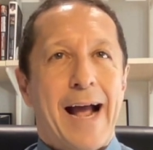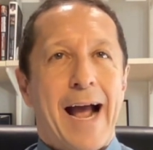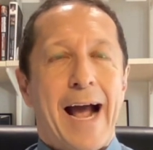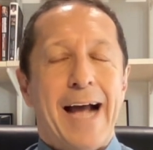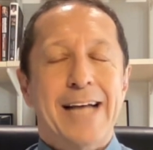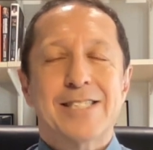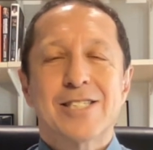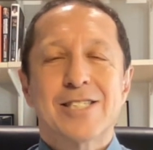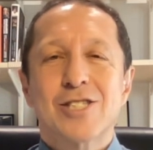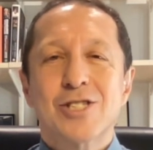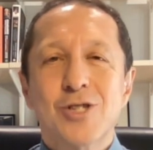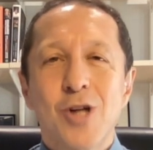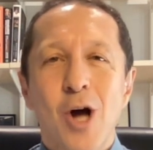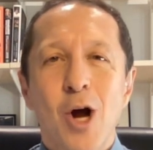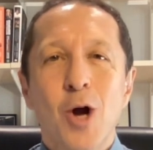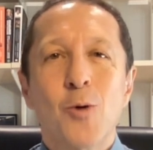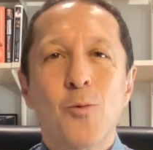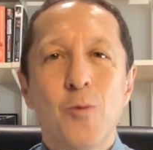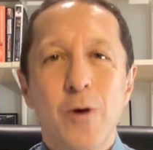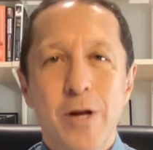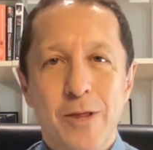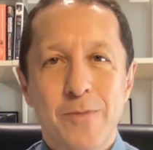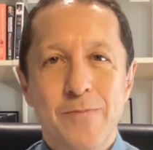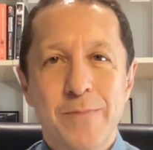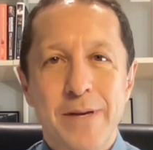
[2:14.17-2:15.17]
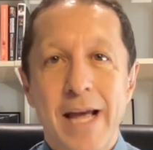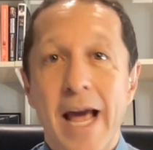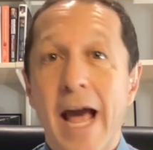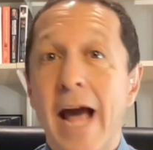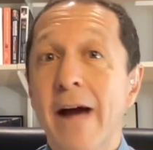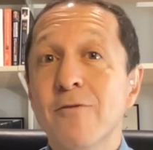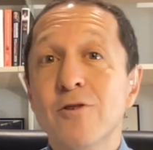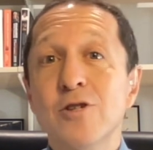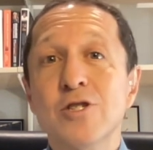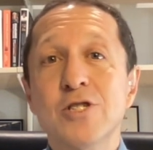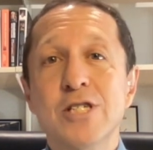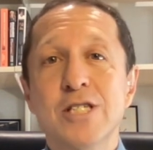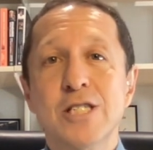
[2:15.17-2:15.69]
has stuck with me
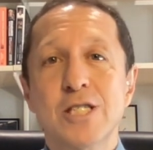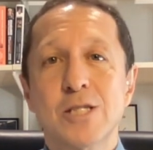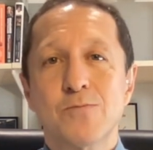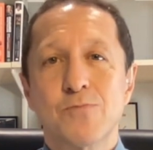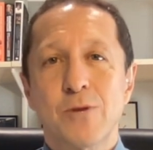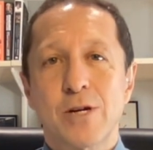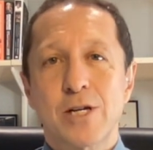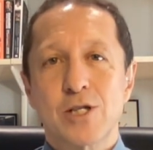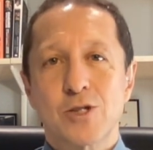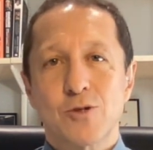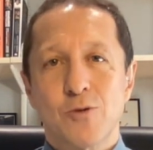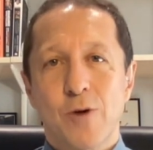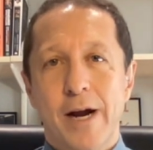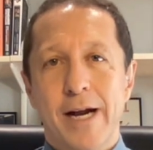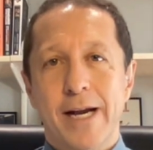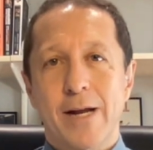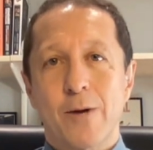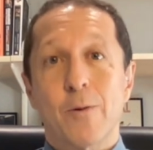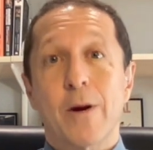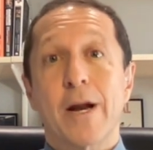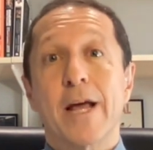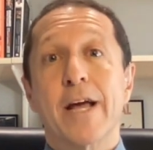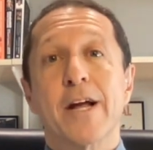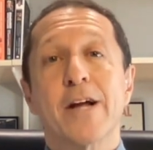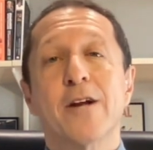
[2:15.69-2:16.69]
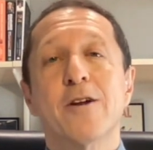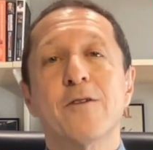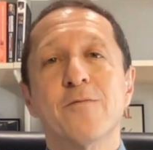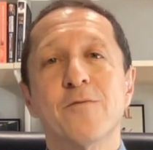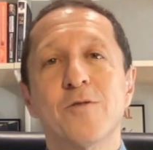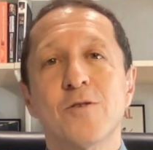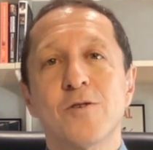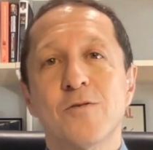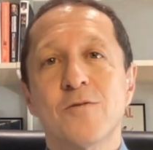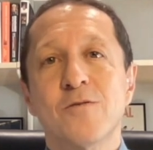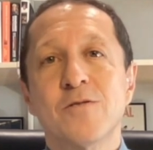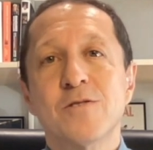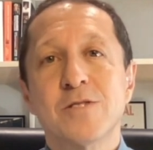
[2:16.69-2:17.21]
ever since spring training when I
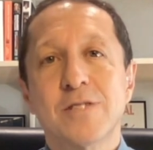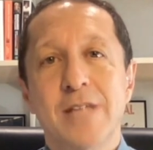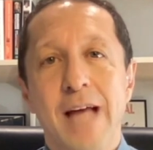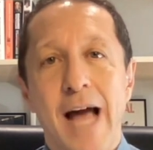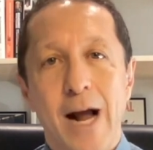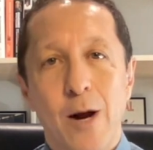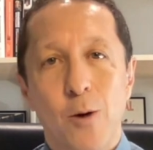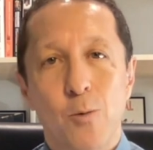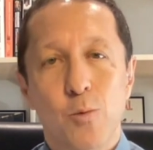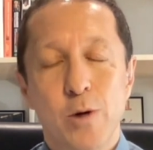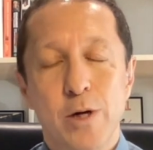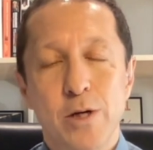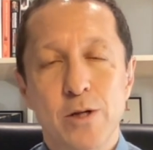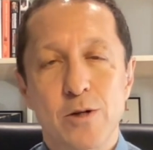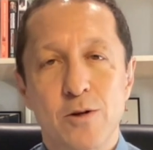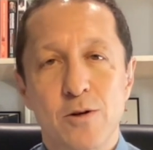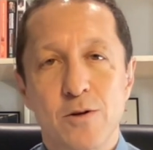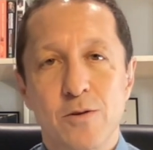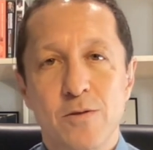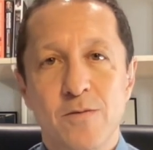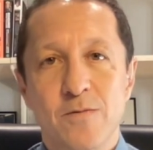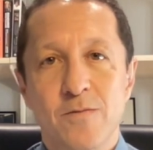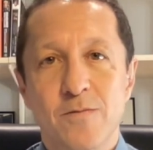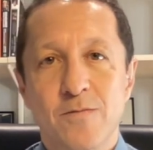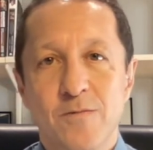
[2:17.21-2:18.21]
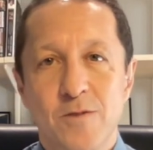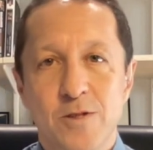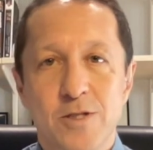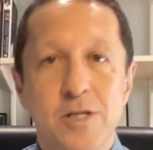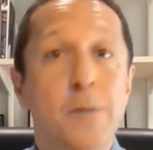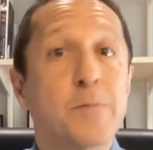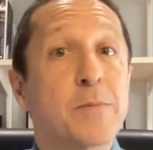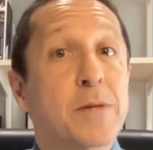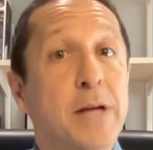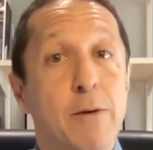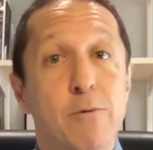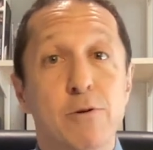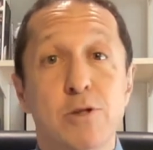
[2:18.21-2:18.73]
interviewed Zach Wheeler for
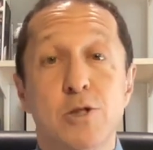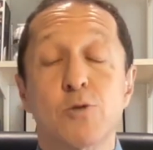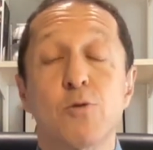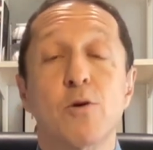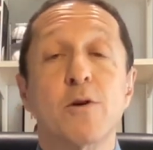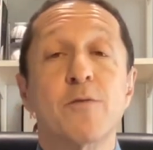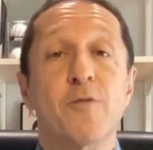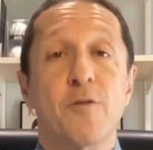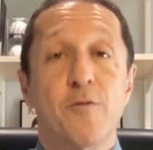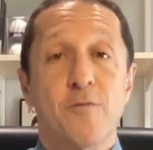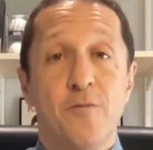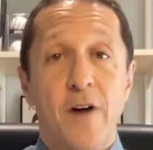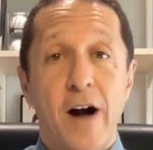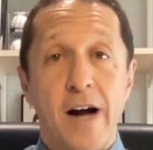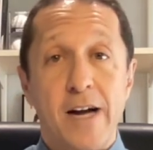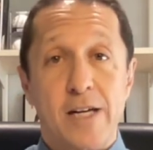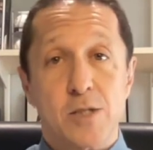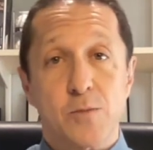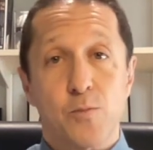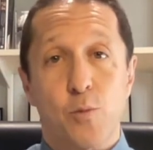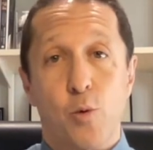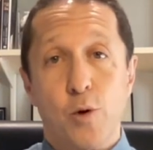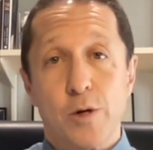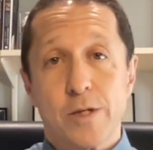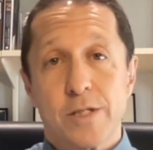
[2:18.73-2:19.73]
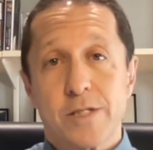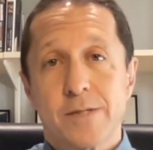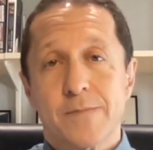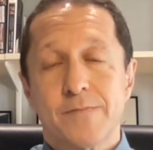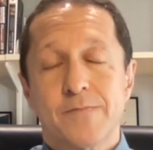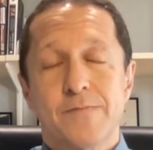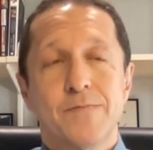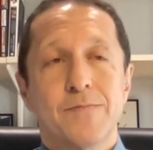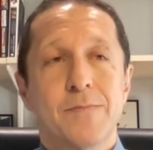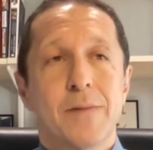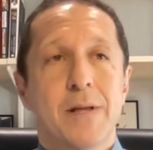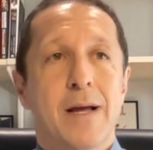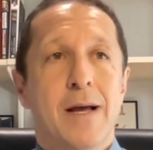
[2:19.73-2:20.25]
something I was doing for Fox
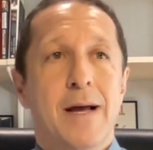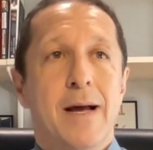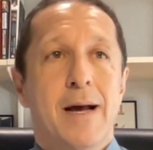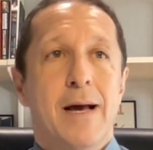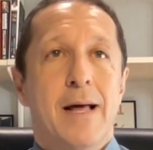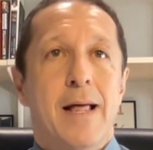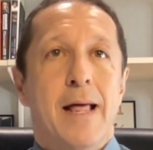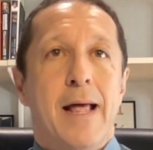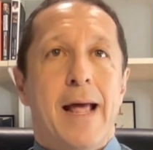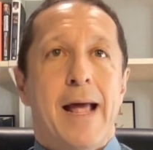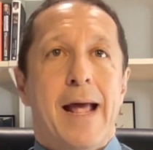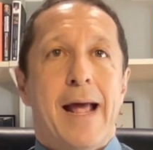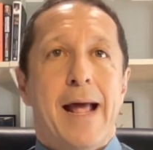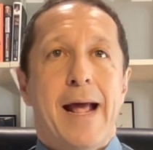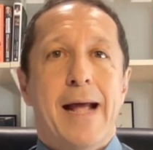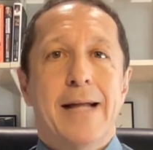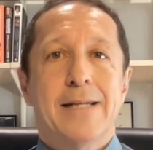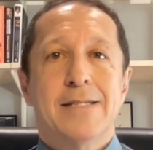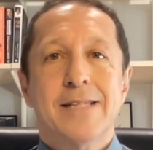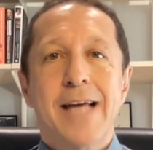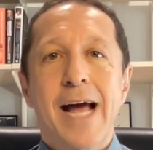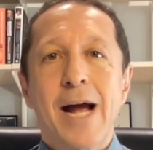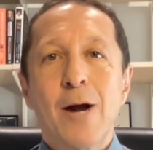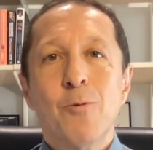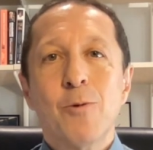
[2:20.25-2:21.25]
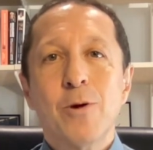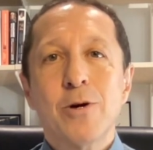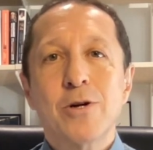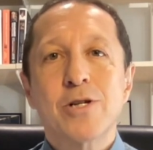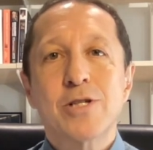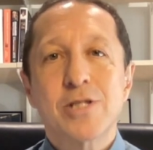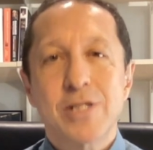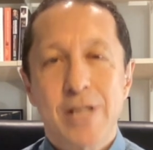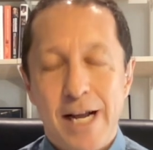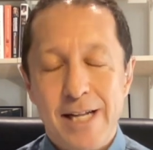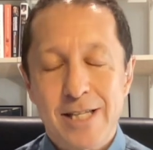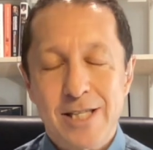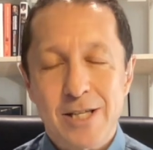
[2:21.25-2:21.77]
Sports. And Zach
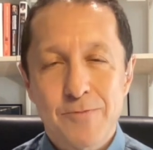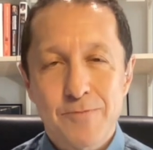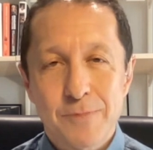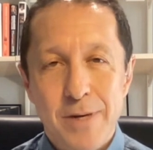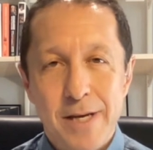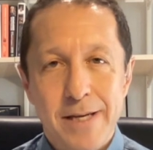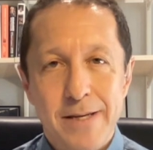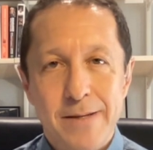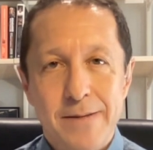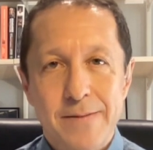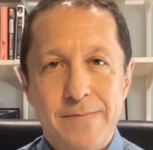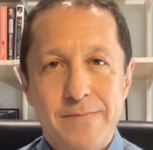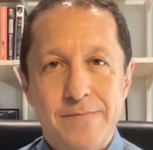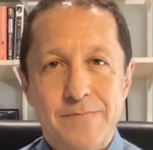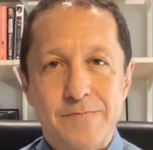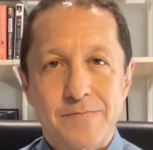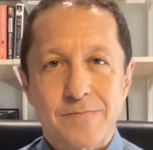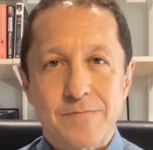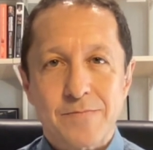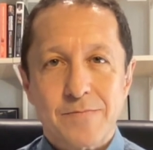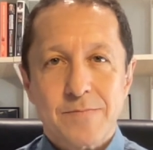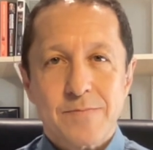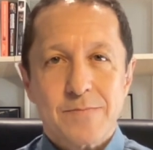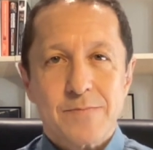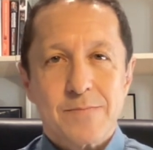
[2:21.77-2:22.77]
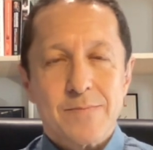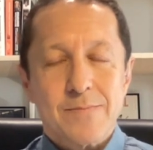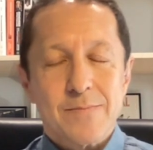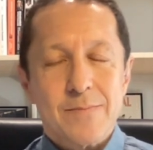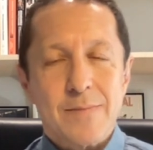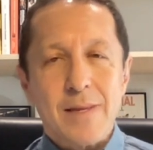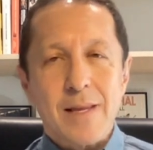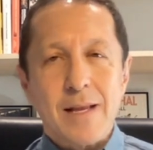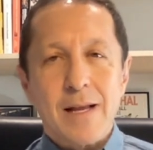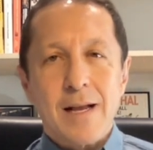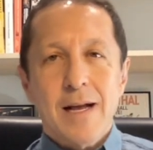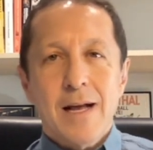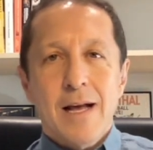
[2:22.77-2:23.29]
Wheeler said to me,
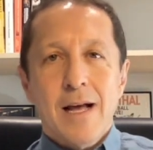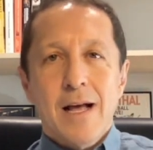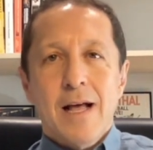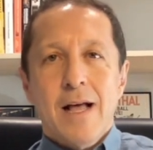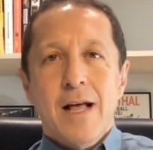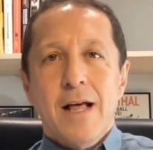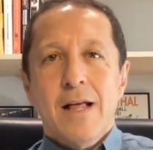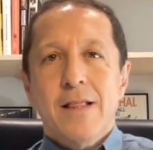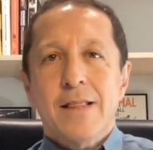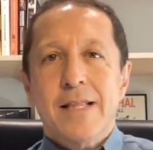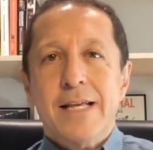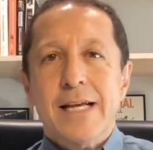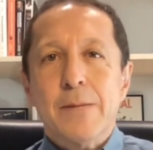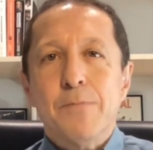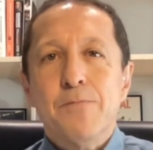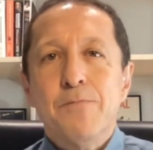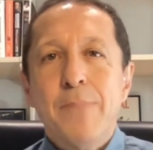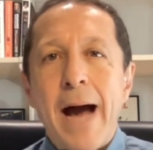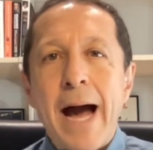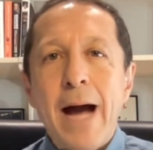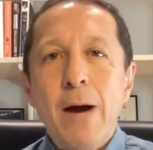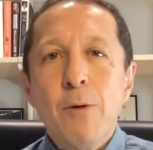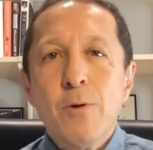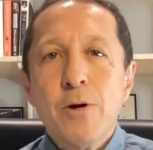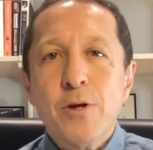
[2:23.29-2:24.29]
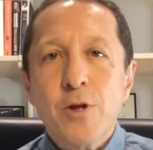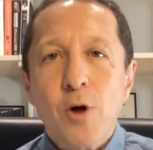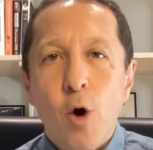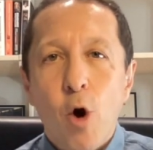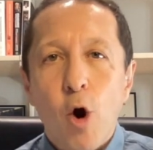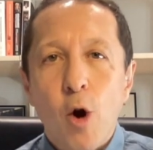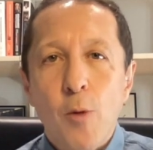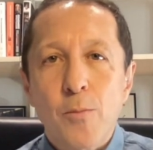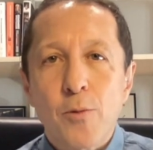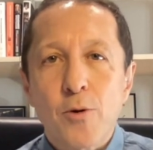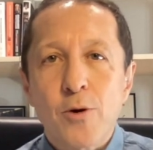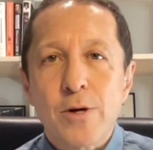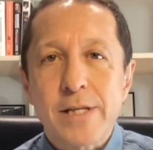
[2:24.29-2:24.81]
the at-bat with
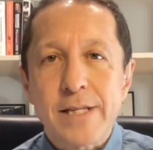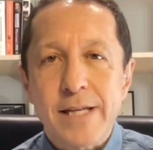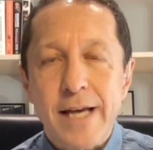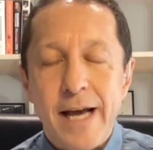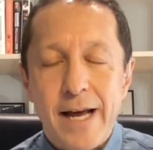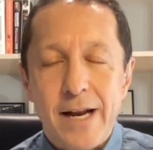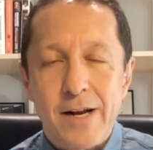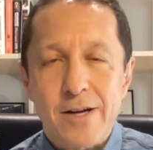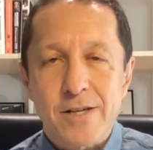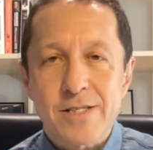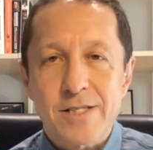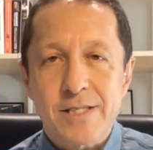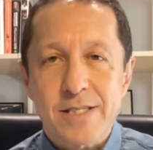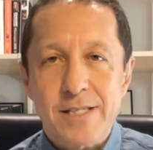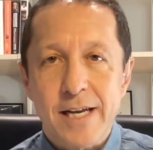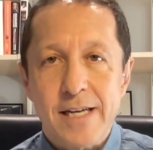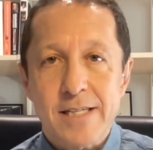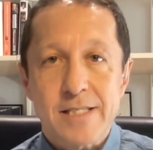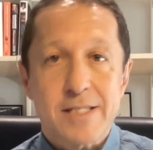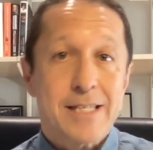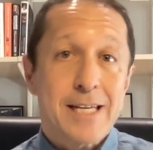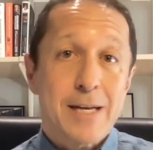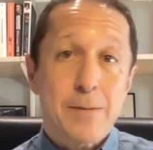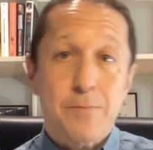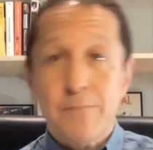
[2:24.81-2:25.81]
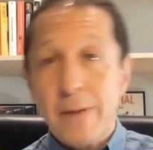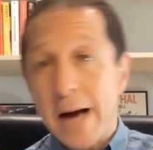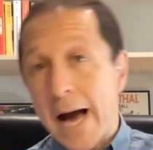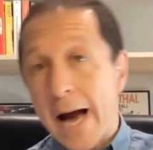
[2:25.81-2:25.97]
Harper in the NLCS, the